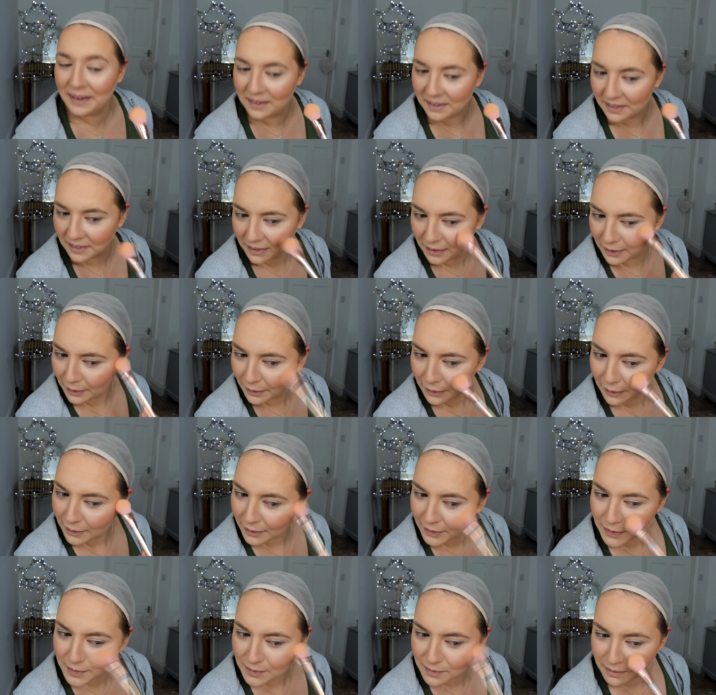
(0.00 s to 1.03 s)

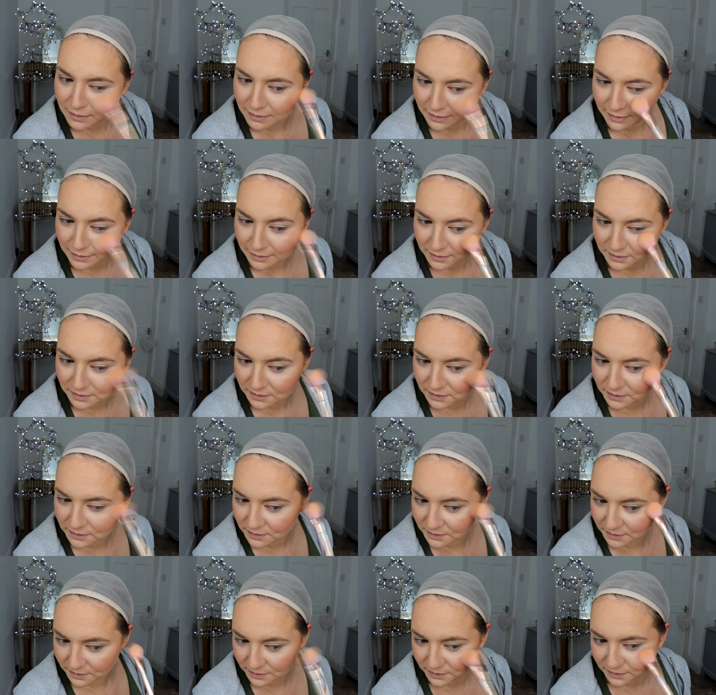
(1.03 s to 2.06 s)

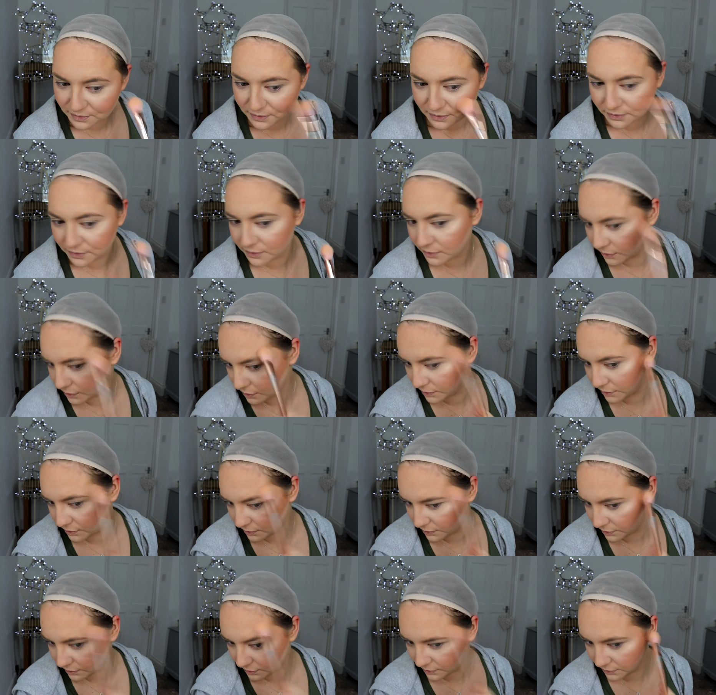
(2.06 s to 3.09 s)

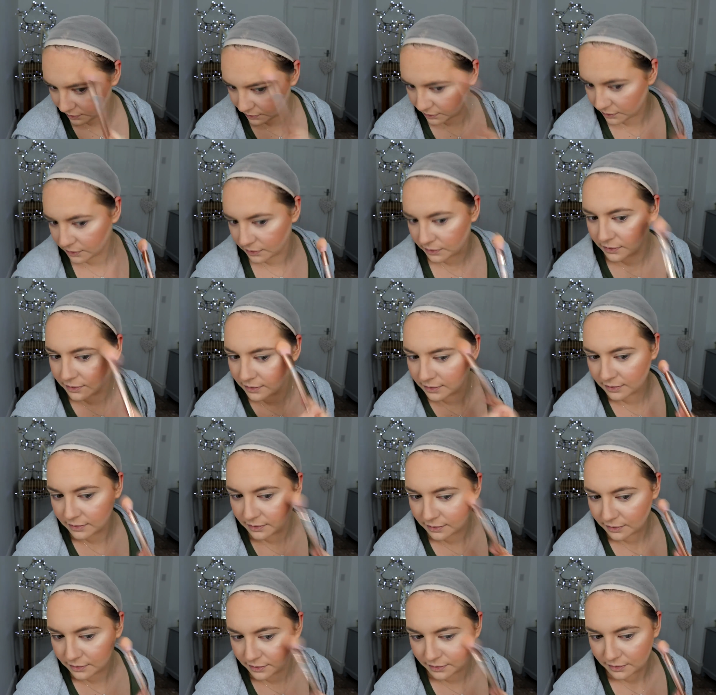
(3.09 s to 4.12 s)

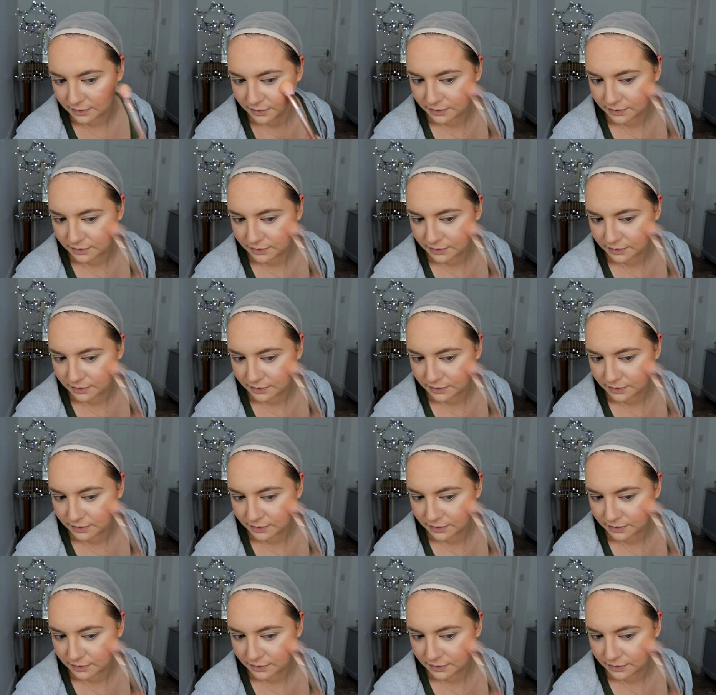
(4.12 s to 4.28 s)
[no speech]